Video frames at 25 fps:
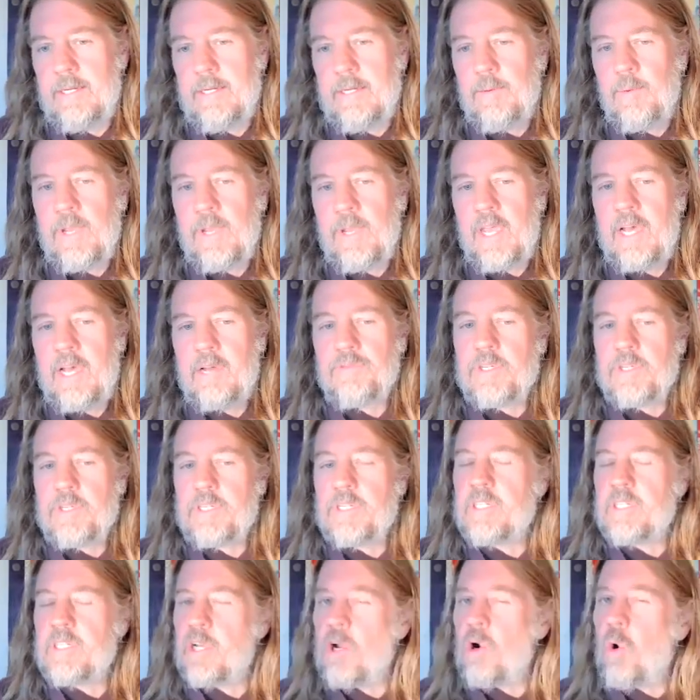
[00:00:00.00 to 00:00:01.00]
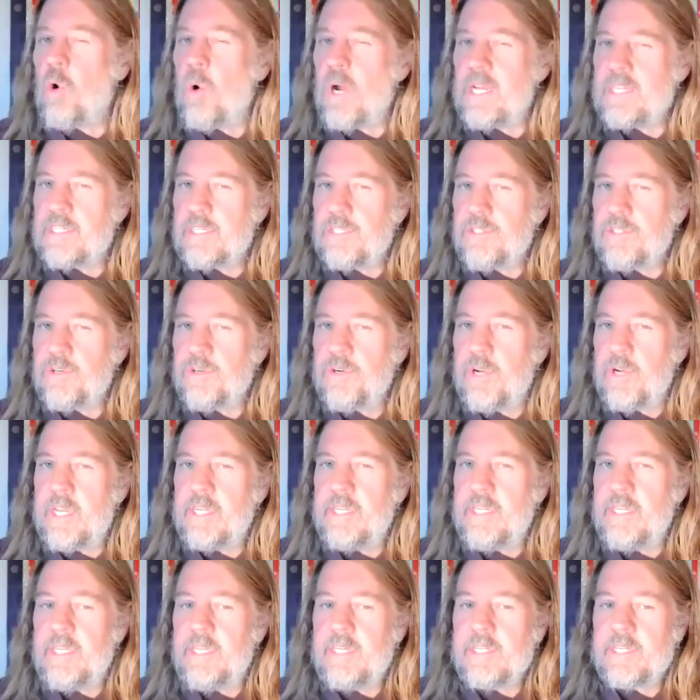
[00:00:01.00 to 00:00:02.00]
we have to sequester
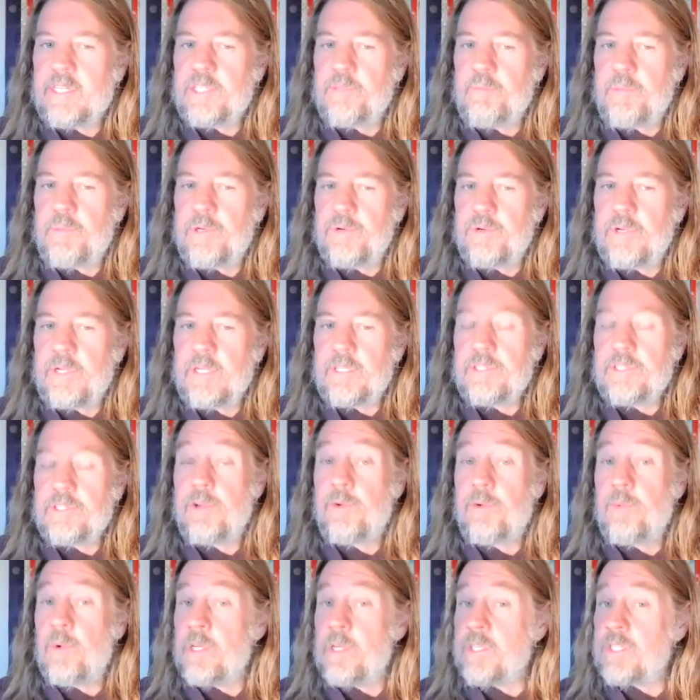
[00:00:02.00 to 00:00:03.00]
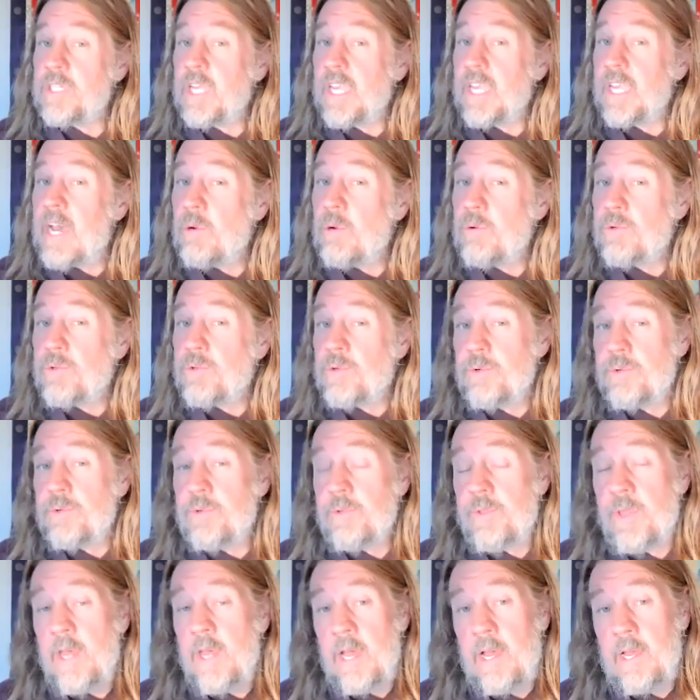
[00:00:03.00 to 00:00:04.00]
any experience that runs counter
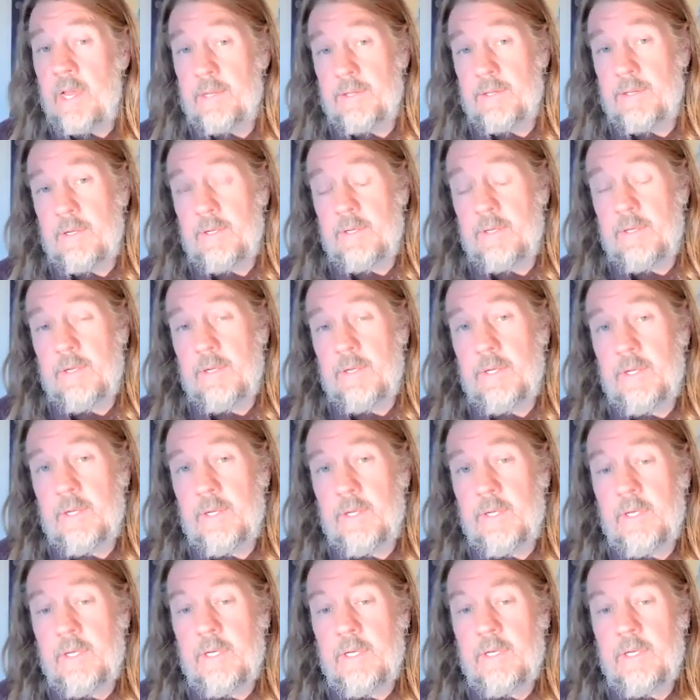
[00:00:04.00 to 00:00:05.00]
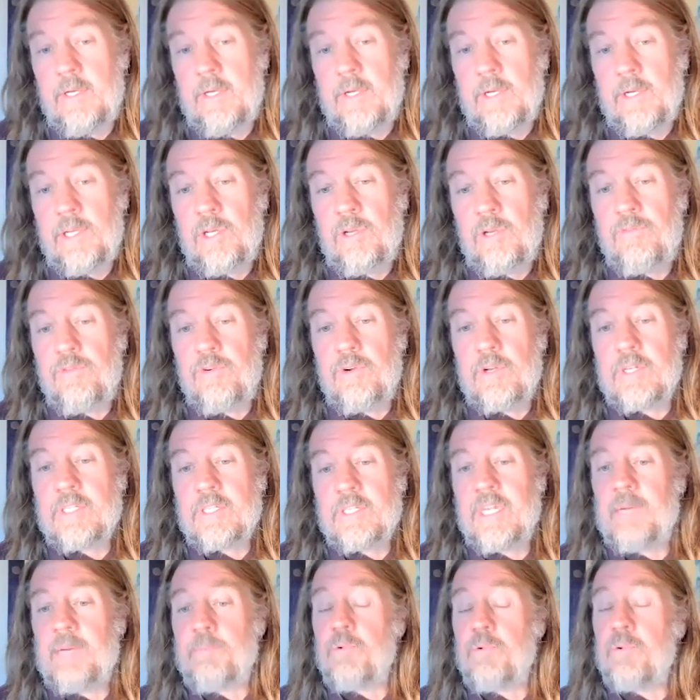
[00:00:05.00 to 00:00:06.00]
to that. For
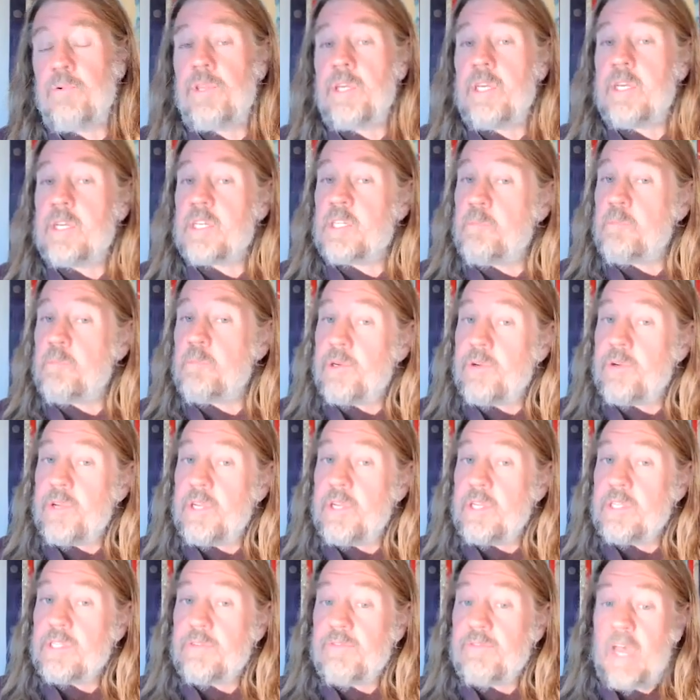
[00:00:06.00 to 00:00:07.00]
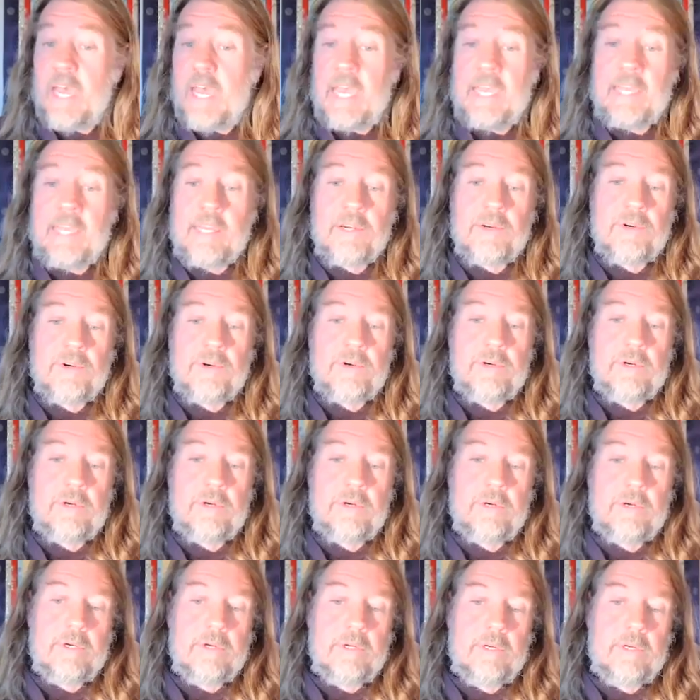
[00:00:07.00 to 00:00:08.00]
example, the experience of anger
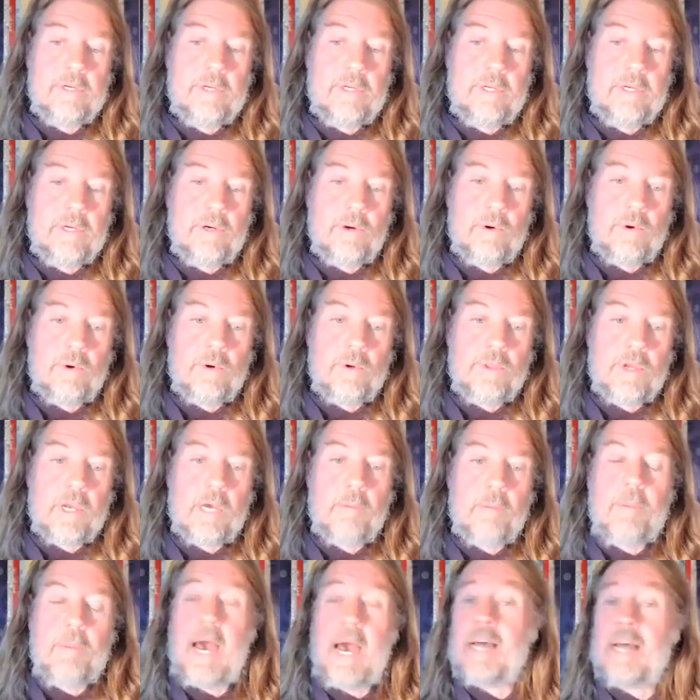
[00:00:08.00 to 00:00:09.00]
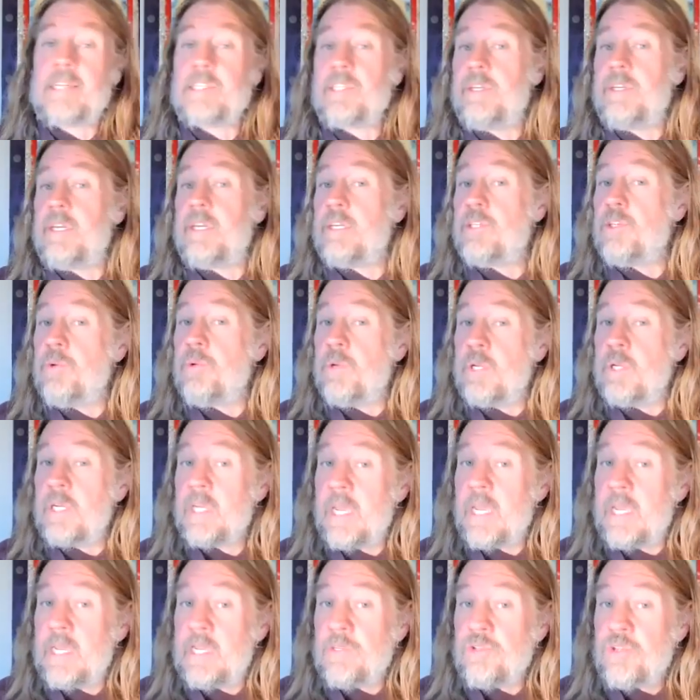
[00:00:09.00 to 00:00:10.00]
or the capacity to
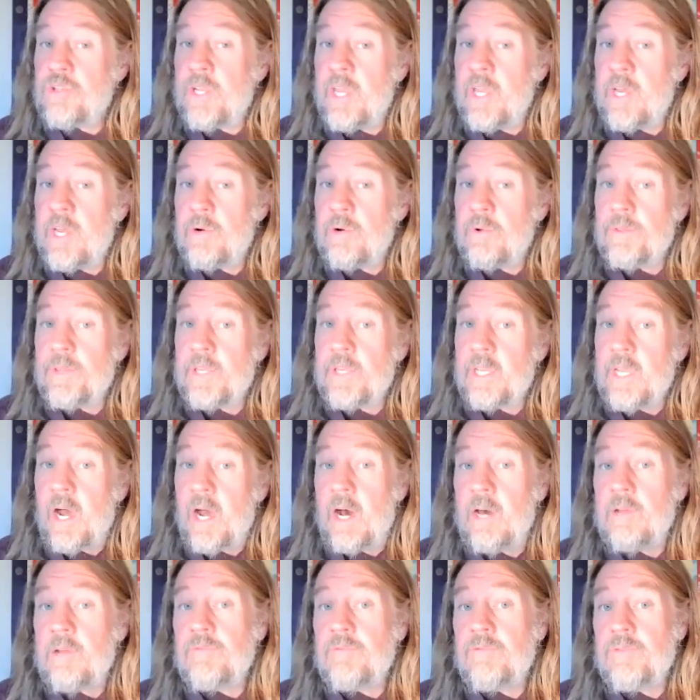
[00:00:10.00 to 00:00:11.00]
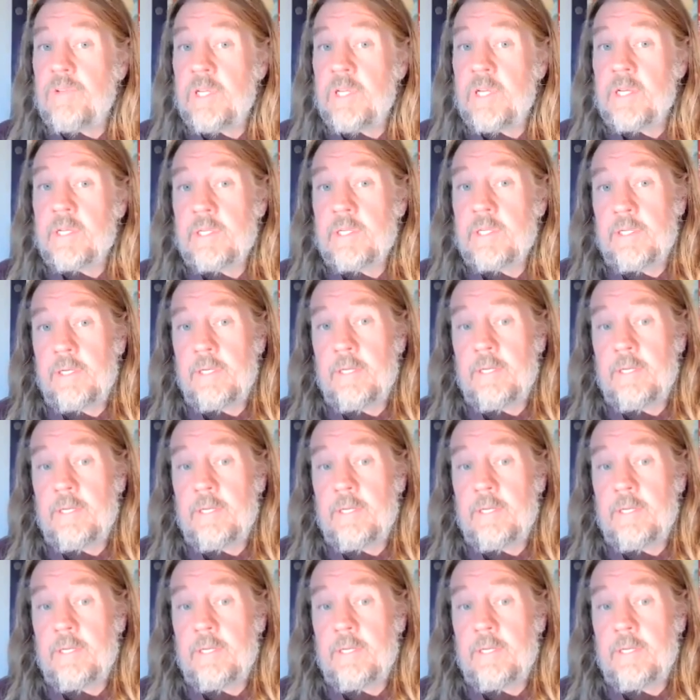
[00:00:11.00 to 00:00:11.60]
engage in healthy conflict.